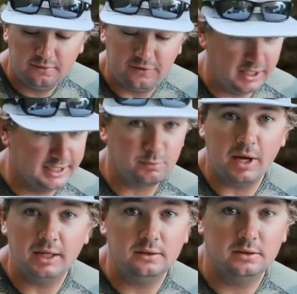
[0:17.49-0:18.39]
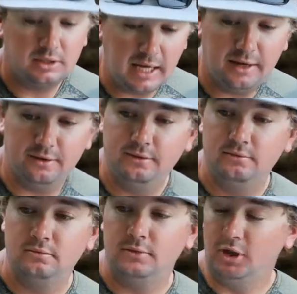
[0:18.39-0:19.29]
finesse bait, standard.
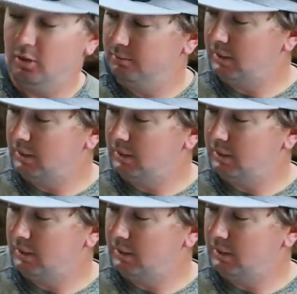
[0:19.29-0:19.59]
You know,